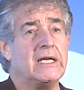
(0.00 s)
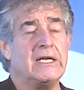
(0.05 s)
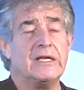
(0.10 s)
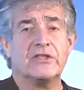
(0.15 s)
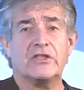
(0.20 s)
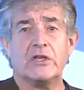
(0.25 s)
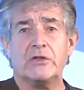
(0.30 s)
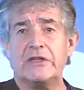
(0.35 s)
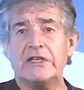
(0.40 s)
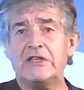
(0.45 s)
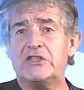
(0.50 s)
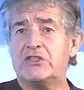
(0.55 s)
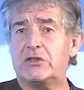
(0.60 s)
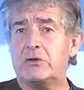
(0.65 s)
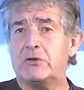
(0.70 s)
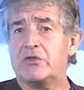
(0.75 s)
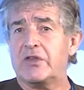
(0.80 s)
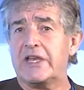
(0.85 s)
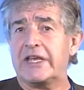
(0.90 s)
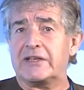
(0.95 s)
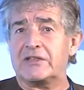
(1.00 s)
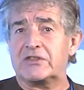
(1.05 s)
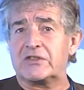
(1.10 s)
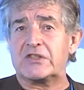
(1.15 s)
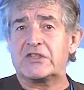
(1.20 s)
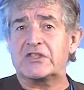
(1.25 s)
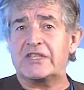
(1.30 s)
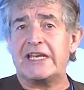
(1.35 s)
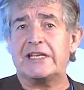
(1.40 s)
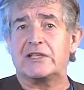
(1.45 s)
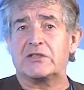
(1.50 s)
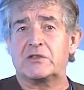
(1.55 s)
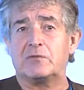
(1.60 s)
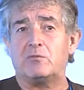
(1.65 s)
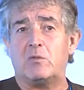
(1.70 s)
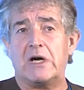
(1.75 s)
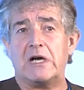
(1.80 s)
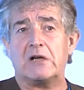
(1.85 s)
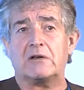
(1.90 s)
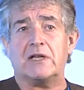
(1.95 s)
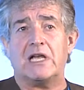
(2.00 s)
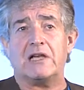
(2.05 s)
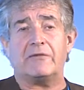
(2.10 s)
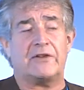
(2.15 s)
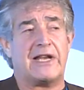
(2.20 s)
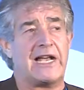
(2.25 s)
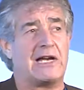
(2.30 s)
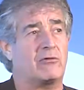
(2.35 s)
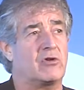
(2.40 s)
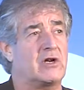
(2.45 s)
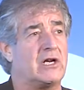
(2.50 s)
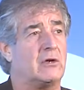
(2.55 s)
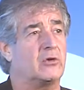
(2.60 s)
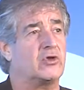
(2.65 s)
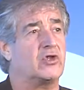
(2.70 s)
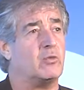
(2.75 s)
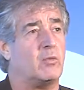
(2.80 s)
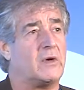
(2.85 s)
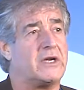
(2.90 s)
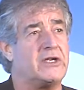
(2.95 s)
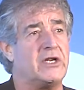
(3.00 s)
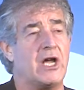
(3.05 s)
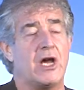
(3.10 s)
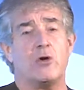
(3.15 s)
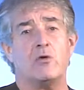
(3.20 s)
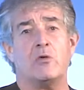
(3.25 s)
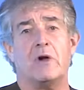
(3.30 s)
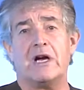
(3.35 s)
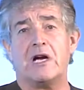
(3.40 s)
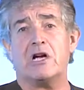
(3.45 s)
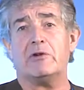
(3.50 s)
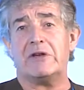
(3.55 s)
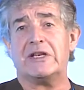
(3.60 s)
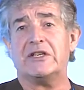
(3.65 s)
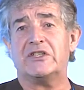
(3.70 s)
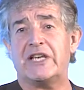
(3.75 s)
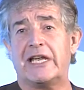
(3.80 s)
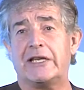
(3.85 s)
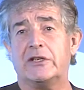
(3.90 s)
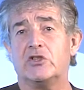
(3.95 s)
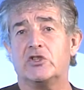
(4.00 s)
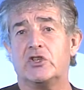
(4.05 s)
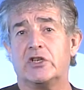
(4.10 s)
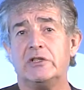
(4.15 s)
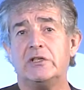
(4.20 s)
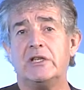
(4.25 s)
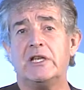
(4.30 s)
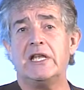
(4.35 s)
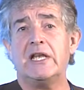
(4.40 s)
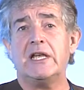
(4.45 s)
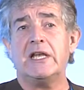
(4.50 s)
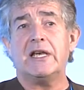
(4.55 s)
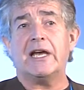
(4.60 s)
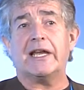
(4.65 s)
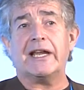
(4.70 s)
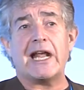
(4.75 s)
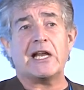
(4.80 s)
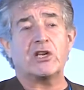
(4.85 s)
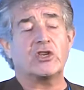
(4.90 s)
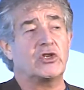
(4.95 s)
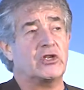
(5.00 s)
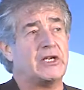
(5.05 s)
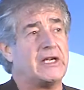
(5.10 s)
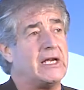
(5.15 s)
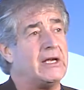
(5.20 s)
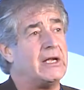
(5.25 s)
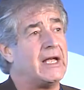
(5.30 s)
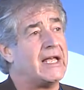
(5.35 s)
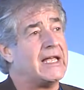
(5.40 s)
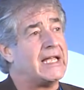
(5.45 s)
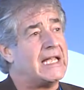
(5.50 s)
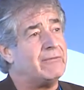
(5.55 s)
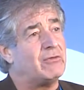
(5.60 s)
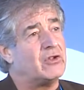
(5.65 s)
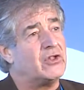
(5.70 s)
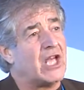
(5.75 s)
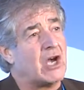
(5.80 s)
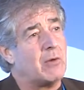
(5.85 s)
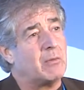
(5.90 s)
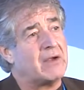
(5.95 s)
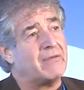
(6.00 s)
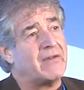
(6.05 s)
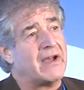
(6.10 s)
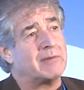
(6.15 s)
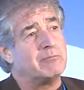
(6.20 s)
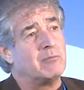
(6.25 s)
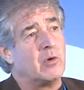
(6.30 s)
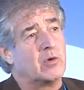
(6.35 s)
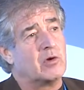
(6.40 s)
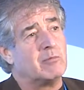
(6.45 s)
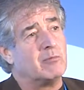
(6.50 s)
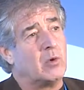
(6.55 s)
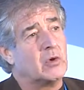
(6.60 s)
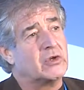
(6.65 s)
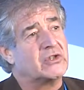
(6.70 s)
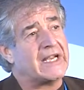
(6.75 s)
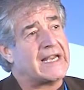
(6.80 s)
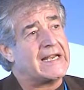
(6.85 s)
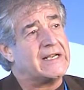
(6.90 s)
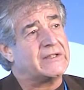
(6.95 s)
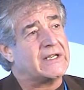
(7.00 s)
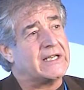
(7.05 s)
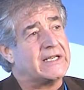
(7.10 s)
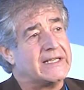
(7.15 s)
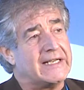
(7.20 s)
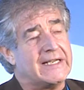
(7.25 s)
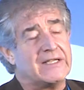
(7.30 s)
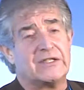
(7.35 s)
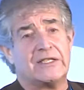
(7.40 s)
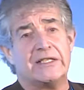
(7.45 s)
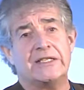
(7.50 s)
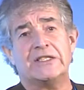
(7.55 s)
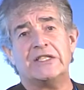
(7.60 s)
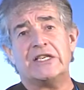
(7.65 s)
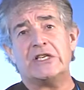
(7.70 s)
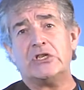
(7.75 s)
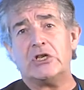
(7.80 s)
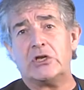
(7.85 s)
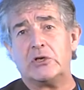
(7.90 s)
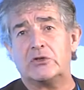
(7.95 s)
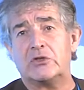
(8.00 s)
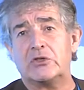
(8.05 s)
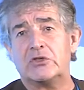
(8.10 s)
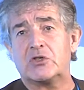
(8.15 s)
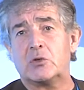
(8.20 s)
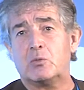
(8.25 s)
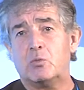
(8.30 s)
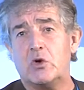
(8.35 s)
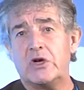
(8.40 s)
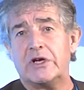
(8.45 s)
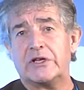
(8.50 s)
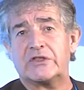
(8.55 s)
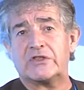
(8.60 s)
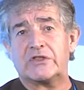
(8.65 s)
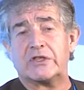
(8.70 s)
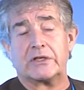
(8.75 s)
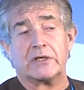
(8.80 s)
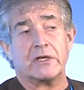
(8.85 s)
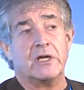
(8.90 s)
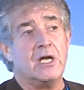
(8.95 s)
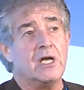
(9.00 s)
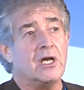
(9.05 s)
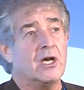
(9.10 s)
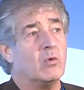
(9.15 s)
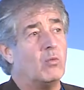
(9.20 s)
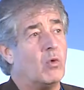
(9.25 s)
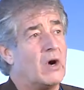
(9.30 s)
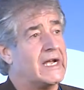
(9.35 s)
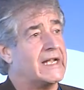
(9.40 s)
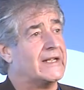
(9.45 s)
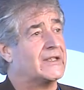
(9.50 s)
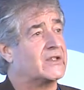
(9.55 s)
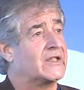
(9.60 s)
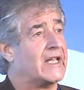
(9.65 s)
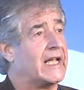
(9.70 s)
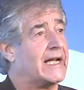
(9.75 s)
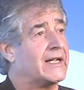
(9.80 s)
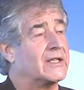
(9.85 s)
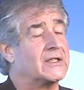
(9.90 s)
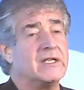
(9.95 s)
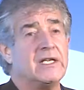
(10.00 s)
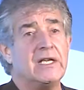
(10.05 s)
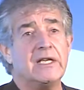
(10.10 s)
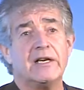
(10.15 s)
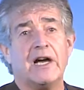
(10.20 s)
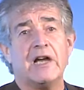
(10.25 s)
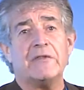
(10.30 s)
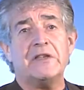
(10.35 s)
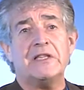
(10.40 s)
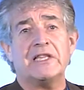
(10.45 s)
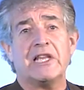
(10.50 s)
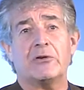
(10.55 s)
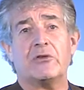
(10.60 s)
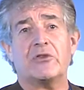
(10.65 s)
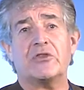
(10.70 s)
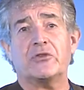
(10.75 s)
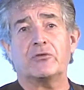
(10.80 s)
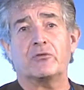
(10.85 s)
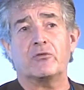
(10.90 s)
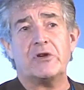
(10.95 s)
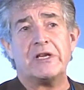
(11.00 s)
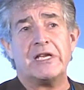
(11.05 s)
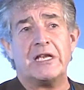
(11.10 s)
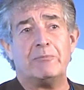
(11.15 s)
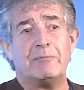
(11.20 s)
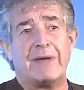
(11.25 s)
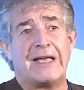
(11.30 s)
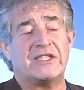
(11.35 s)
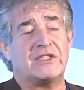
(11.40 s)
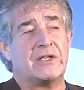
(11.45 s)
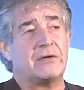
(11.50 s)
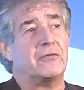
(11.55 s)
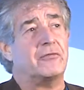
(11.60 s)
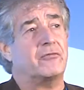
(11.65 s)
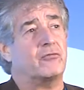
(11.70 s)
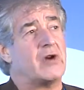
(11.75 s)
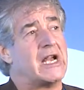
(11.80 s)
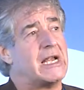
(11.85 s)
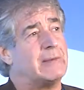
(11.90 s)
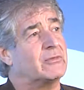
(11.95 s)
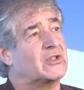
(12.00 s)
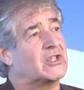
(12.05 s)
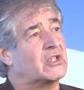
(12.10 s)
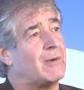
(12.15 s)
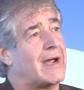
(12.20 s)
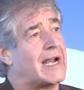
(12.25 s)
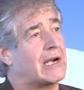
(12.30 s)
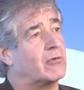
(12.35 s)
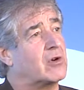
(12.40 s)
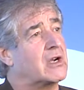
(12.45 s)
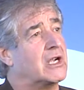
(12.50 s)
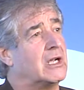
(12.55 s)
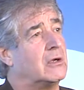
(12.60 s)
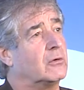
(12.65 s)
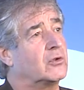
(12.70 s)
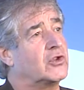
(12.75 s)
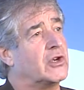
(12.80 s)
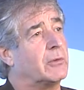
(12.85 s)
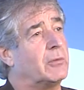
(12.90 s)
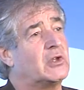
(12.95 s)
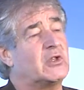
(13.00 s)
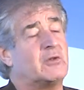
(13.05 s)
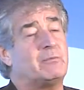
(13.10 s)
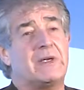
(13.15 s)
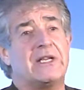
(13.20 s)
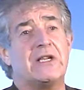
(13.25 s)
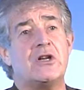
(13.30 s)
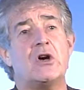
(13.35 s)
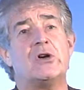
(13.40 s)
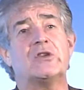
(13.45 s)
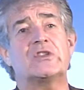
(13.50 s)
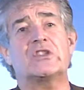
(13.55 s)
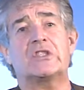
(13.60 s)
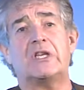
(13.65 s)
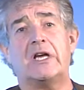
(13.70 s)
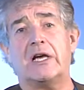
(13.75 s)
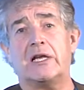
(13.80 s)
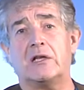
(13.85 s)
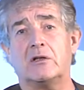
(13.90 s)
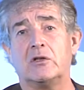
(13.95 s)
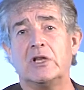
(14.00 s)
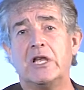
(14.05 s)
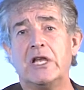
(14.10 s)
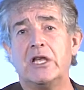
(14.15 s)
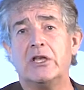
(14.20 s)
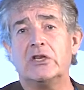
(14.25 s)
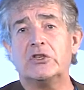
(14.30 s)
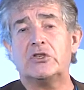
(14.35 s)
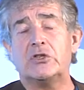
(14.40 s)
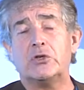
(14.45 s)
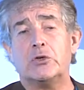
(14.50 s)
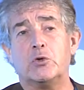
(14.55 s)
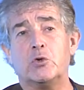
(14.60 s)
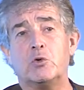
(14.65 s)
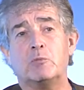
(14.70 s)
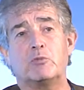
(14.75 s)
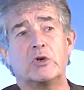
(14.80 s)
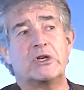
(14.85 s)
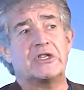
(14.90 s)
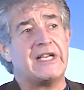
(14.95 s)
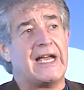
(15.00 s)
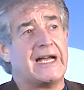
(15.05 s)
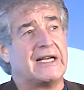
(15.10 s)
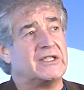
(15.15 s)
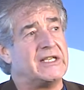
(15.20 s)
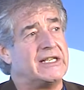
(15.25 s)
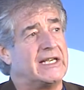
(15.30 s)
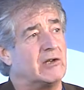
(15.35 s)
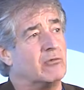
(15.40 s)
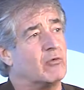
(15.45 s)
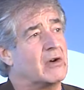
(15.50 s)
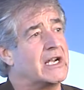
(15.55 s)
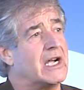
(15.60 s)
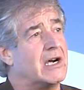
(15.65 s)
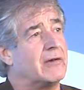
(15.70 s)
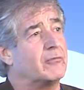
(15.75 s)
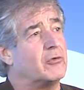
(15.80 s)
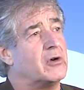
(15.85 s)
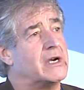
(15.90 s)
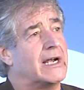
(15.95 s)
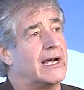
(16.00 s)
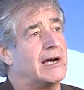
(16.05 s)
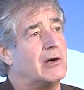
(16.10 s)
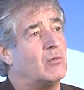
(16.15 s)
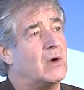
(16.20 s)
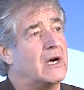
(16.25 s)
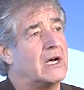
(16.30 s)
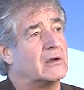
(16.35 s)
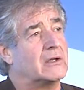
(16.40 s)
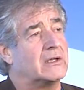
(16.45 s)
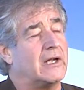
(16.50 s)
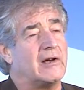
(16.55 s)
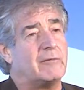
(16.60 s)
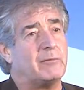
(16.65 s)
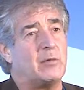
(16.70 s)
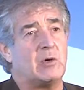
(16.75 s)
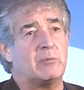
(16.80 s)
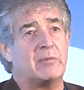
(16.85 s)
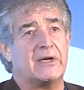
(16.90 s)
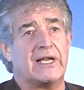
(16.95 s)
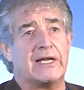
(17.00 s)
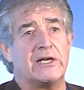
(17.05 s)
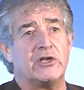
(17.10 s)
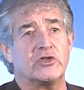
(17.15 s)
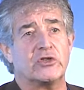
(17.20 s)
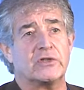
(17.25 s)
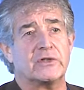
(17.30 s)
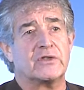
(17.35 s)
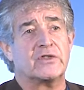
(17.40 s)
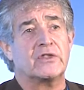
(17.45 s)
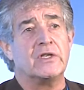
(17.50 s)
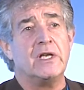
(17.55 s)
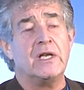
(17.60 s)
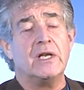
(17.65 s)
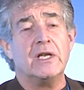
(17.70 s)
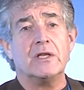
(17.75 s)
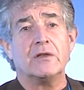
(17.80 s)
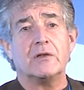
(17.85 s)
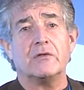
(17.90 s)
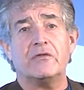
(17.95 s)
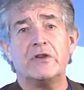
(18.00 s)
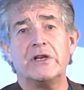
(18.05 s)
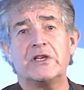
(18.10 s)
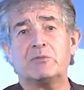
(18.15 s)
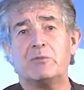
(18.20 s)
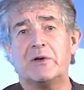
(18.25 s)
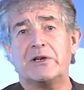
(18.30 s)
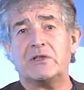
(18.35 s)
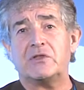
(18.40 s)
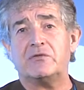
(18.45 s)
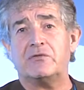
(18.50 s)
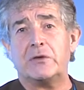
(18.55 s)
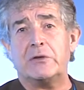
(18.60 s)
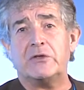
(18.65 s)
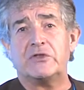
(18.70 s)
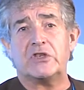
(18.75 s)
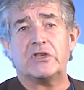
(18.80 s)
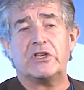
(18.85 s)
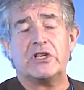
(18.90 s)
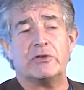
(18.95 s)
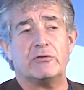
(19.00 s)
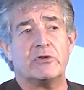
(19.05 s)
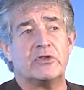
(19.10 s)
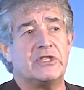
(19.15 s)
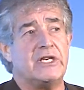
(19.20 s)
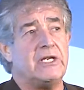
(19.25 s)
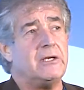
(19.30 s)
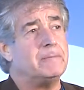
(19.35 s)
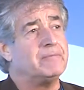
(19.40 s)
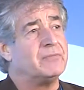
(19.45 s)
So these two things, the status of wildlife and agriculture, we know are in tension. And actually, even though we've had more and more data, it's continued to worsen. Why is that? I think there are three basic frames to agriculture which have been hostile to protecting and recovering our wildlife populations. The first one is food security.